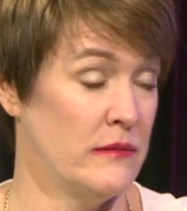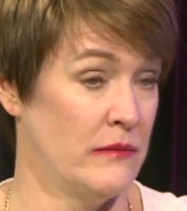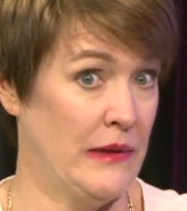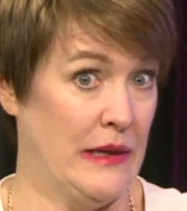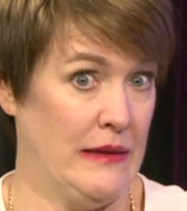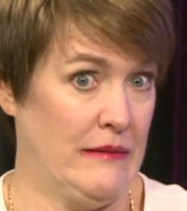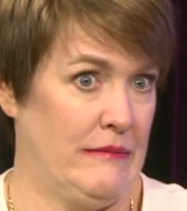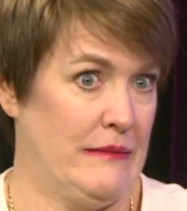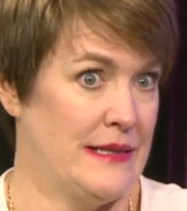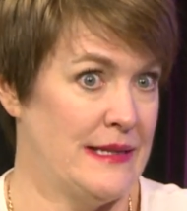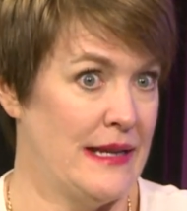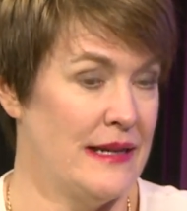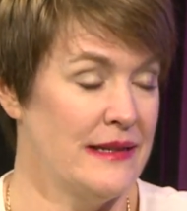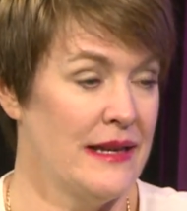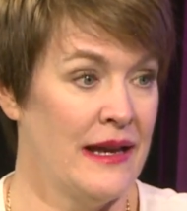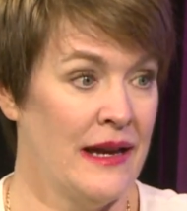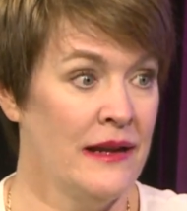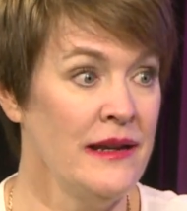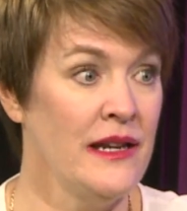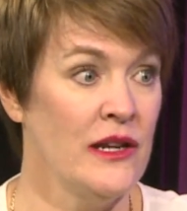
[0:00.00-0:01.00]
like
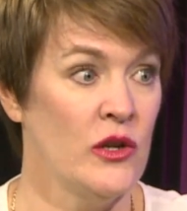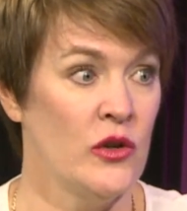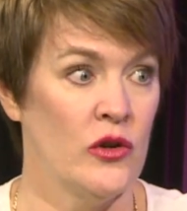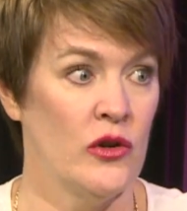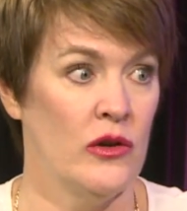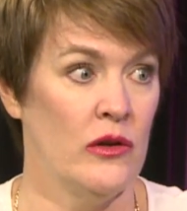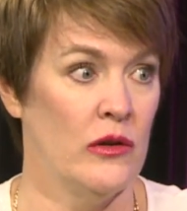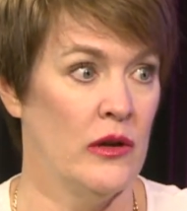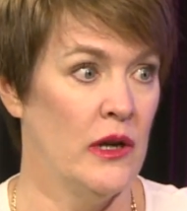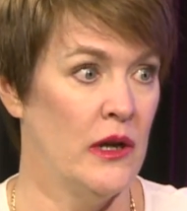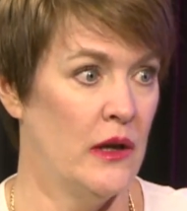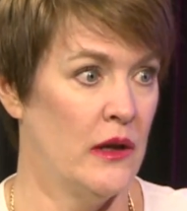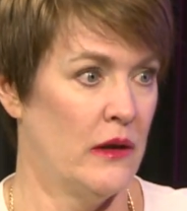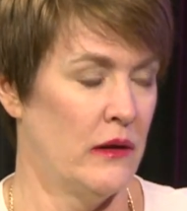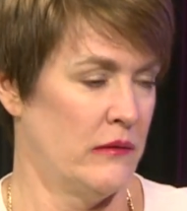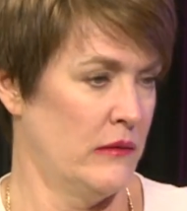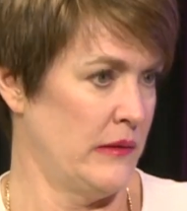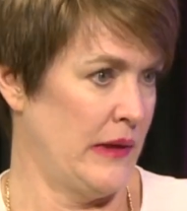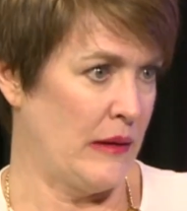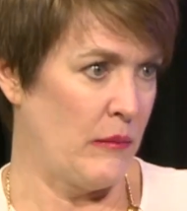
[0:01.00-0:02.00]
satanic or
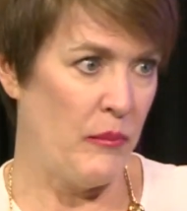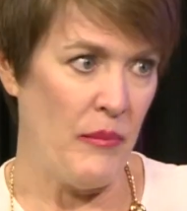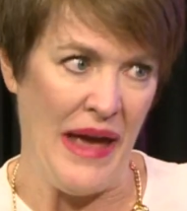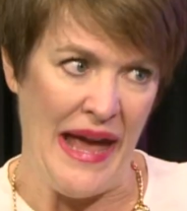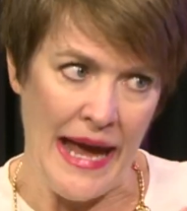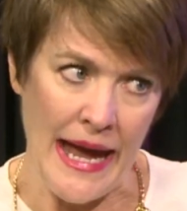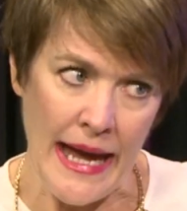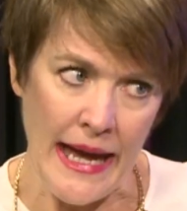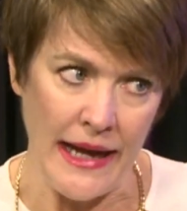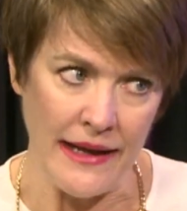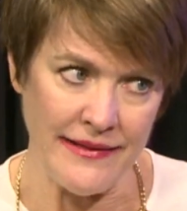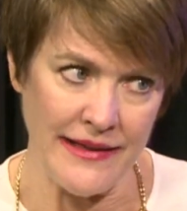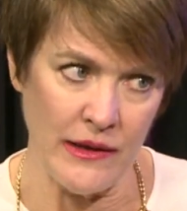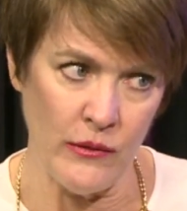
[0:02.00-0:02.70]
like bad.